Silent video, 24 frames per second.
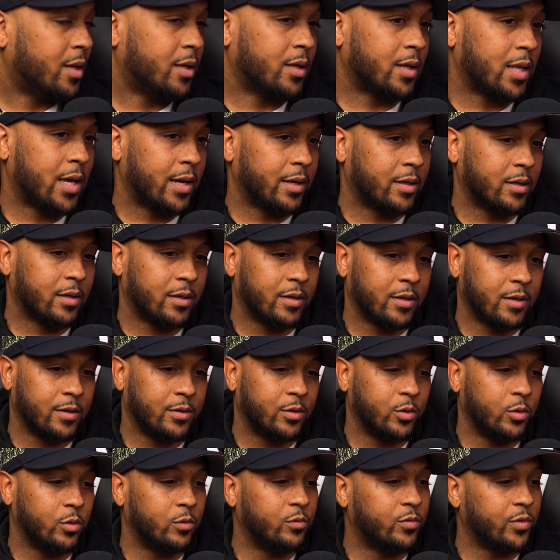Like,
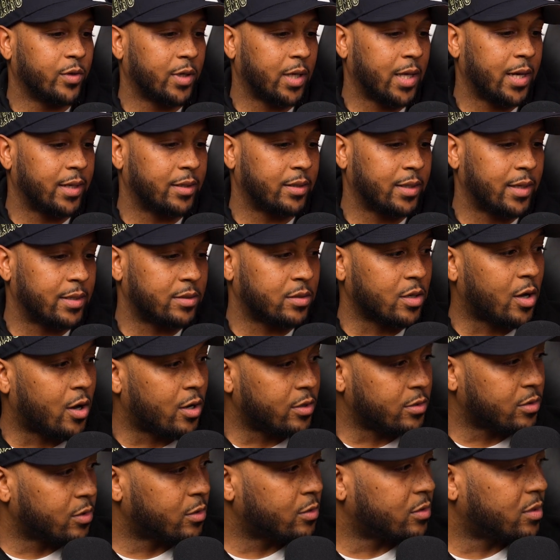do you feel like that's
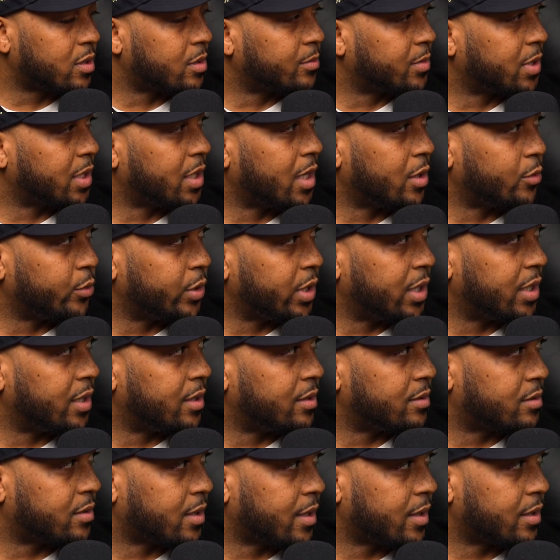also something that we
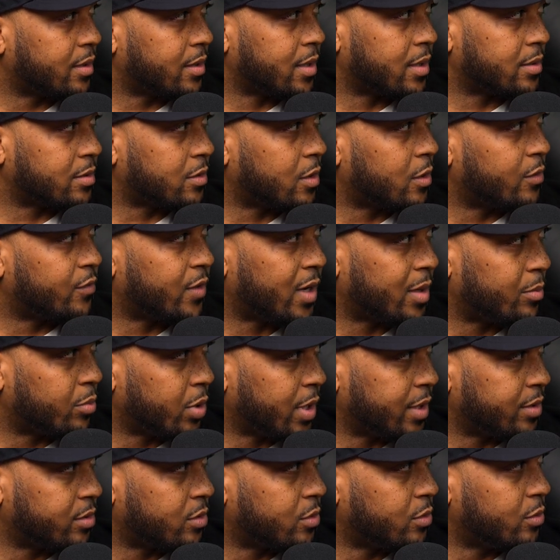intake that's low
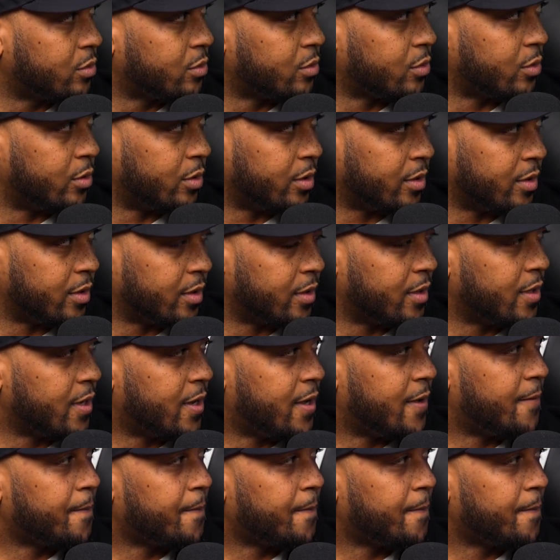vibrational, or